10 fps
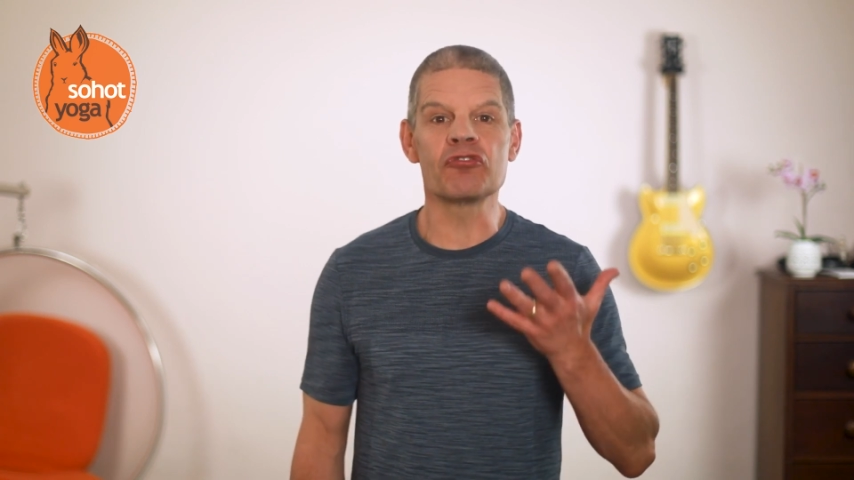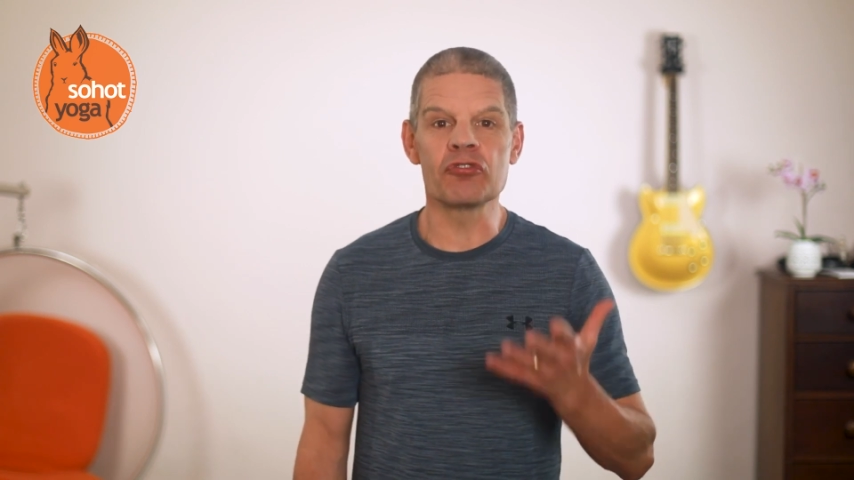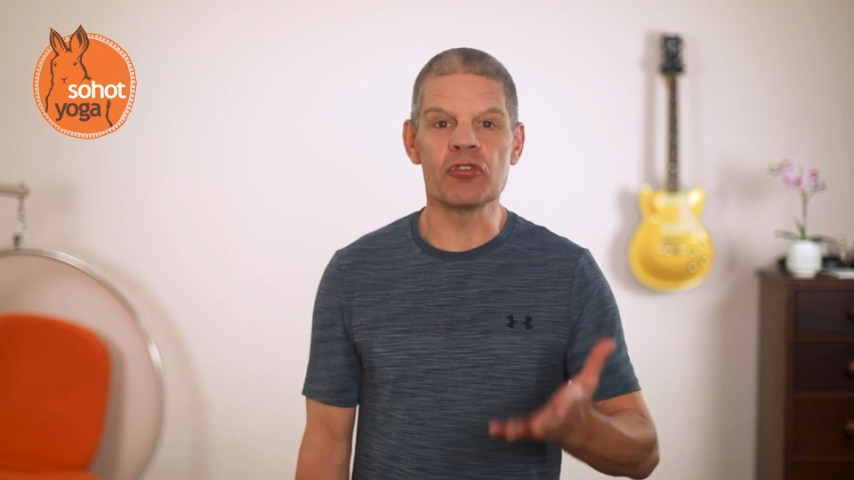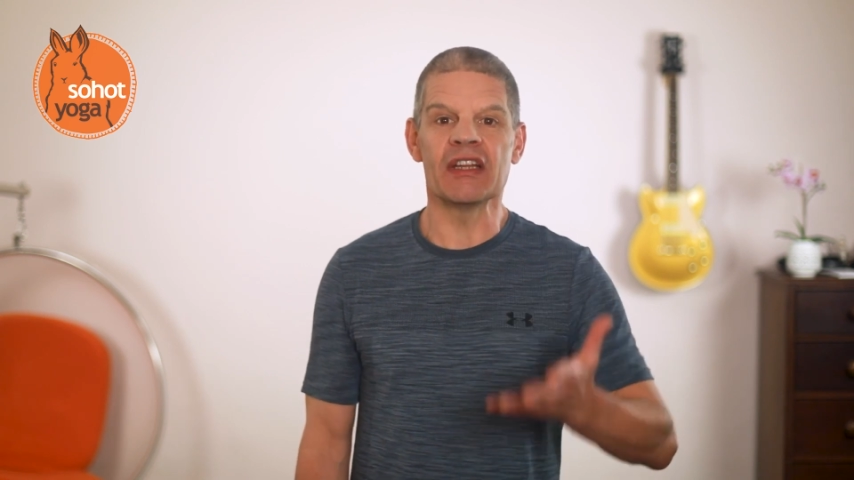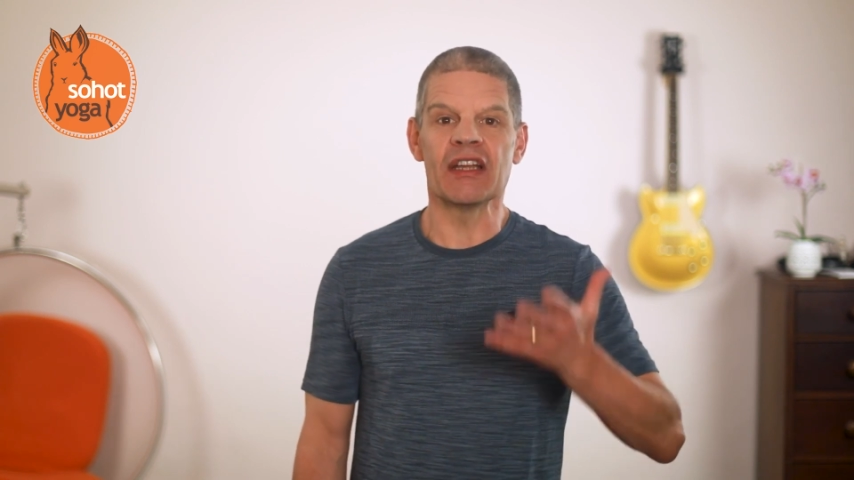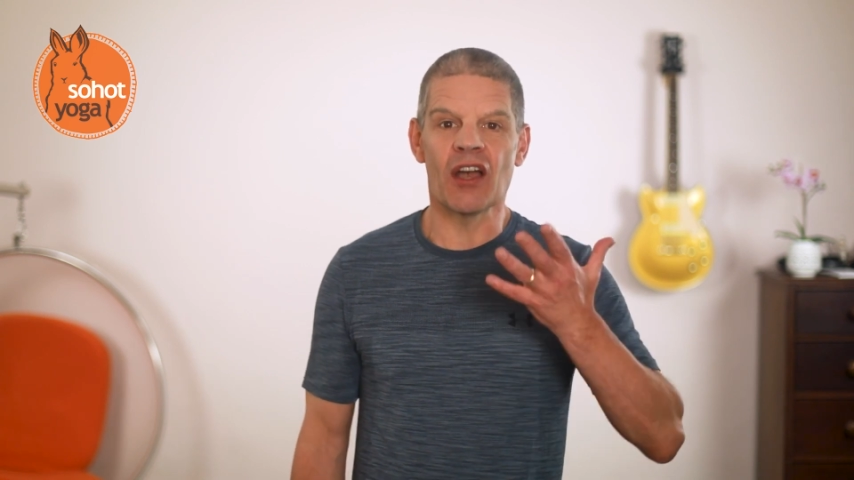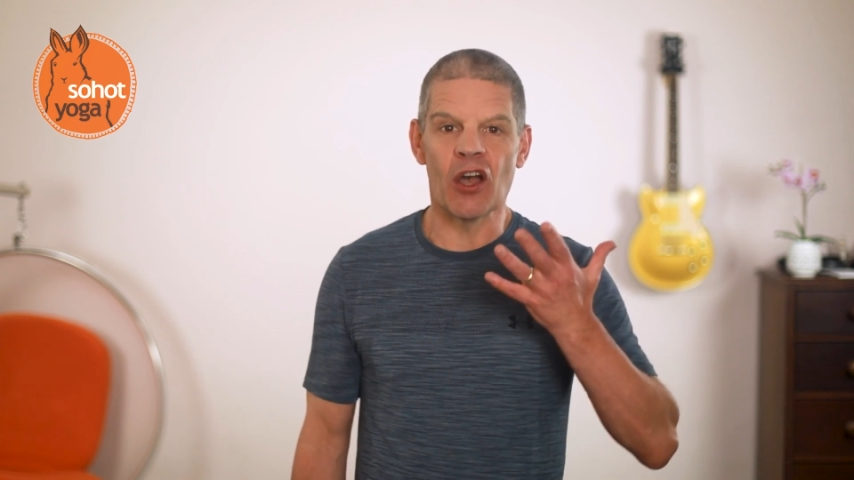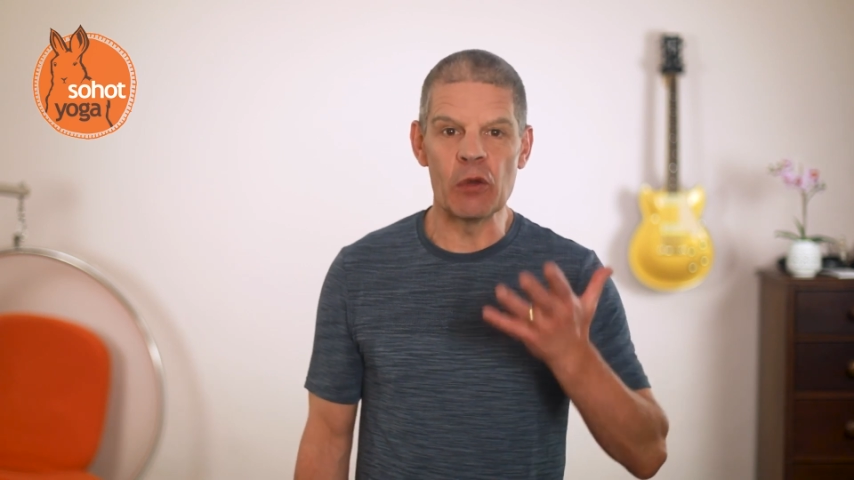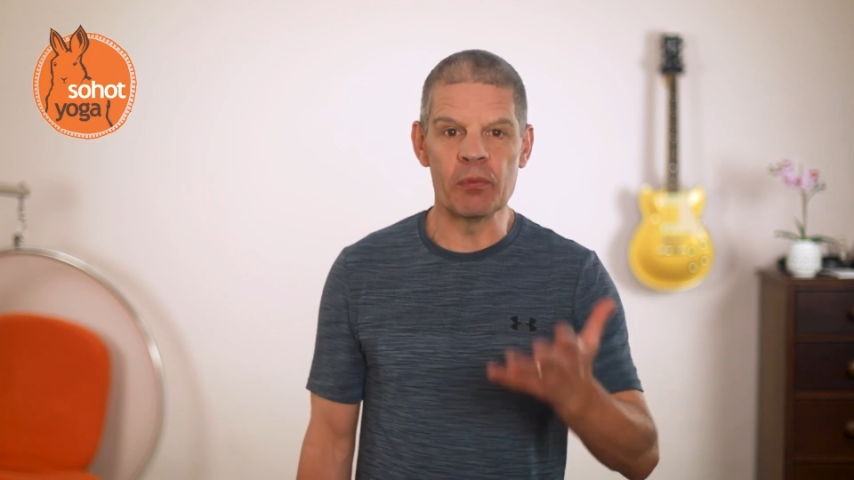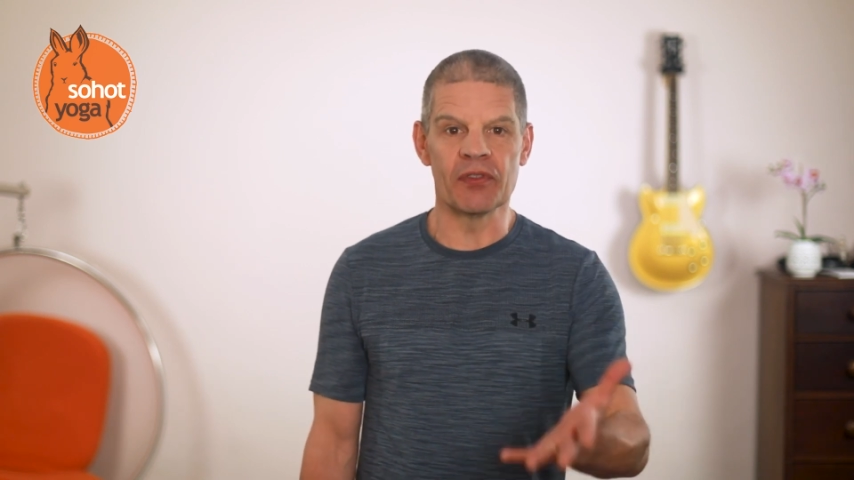truly
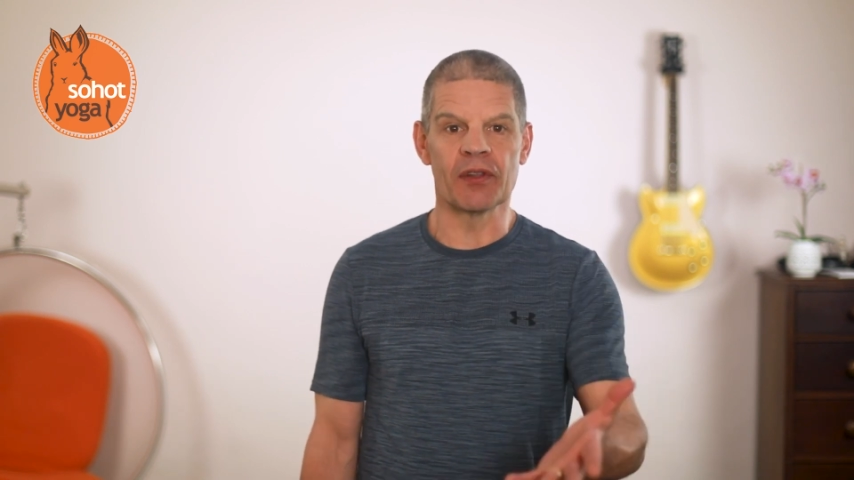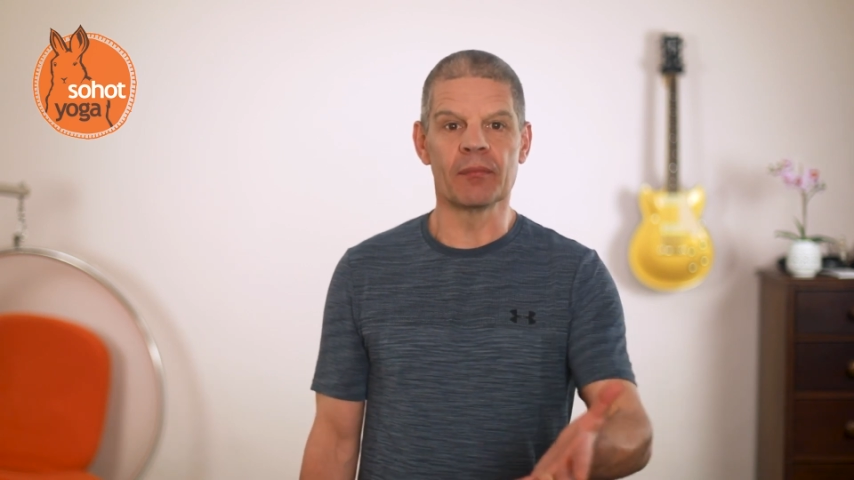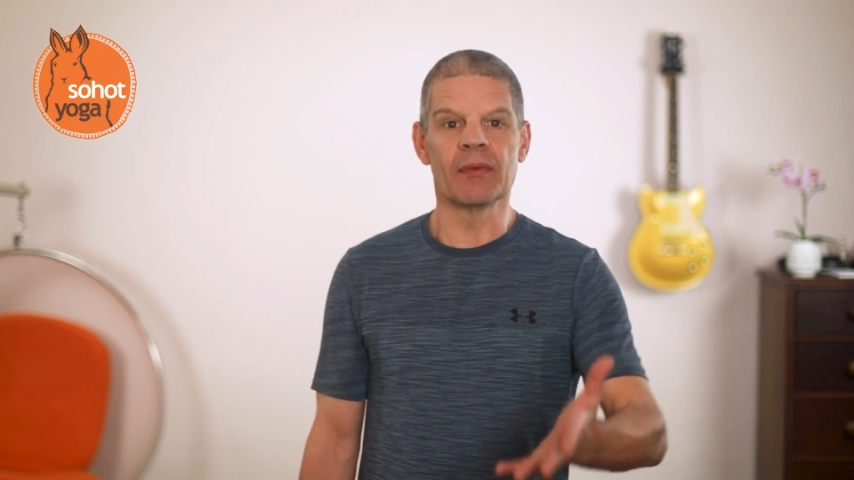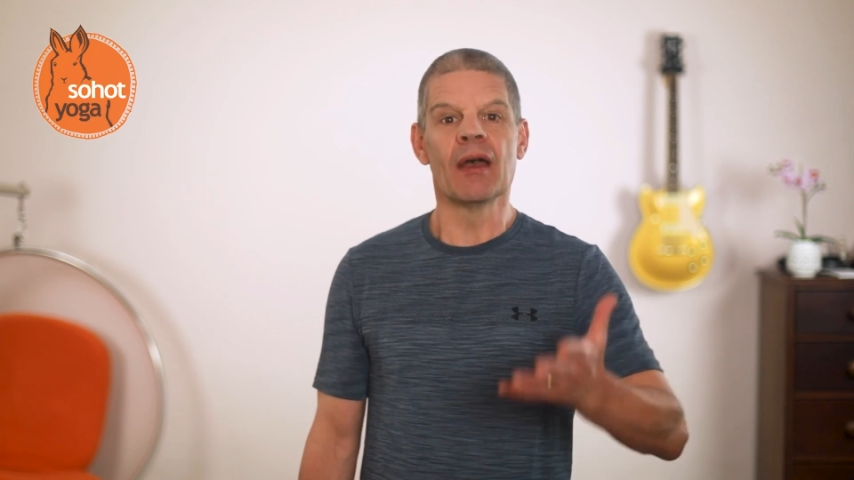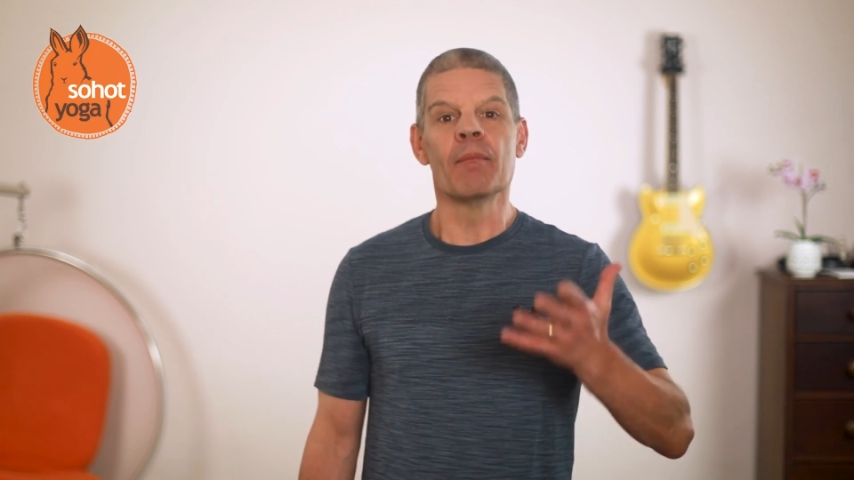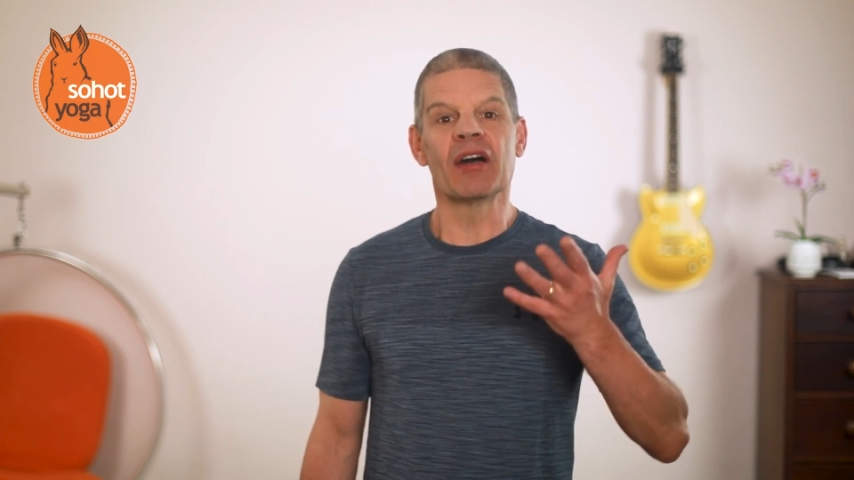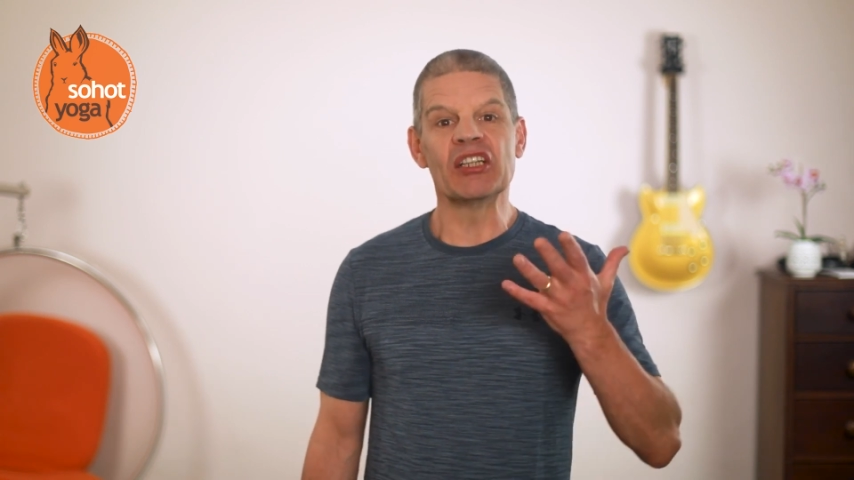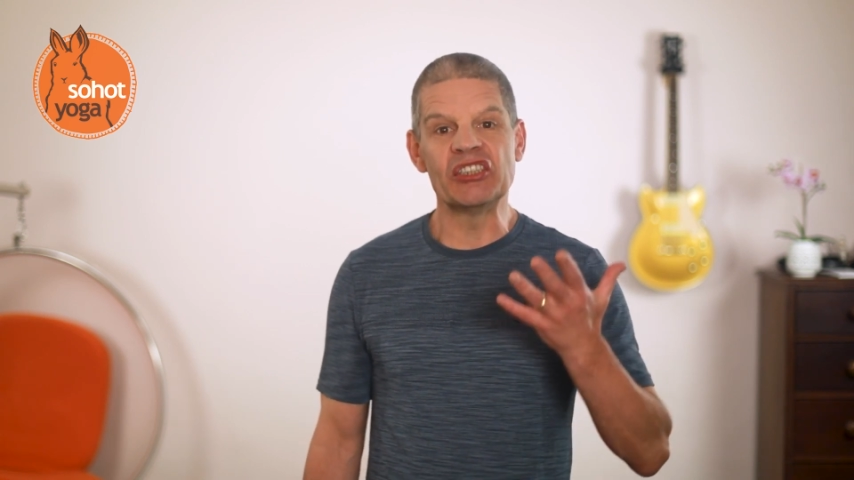open them by